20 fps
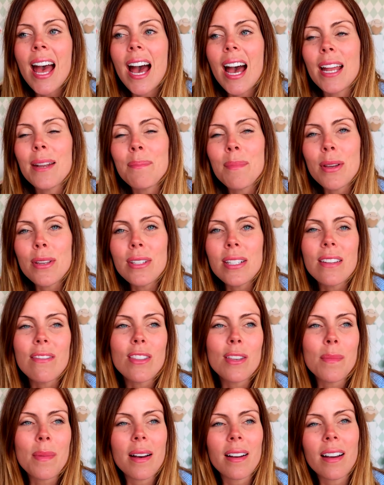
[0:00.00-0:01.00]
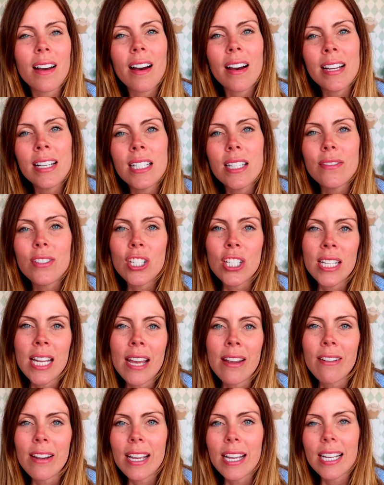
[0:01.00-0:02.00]
and most of them are kind of
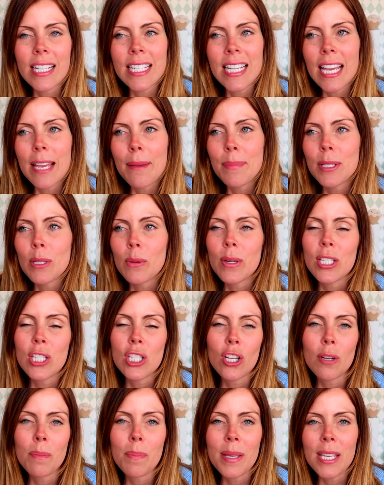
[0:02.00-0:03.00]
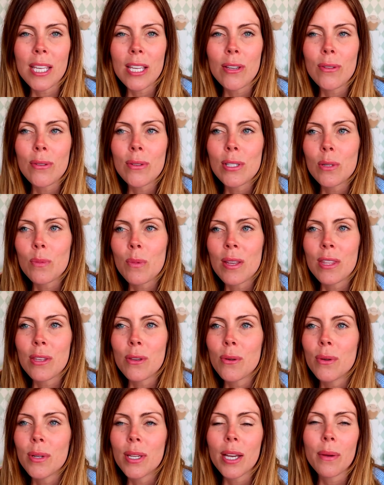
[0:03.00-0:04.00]
generic tips which could be used whether
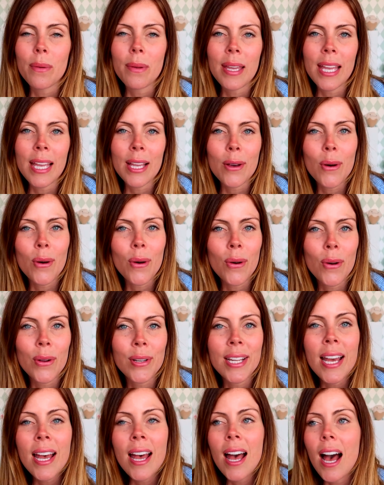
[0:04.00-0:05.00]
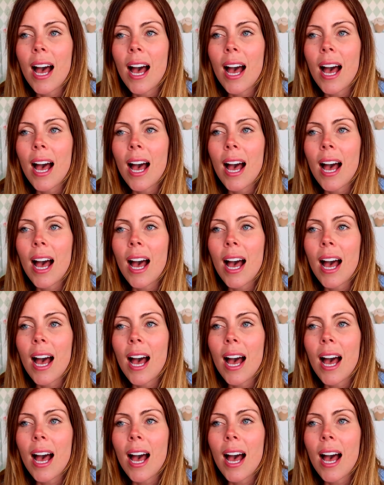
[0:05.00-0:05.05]
you're going on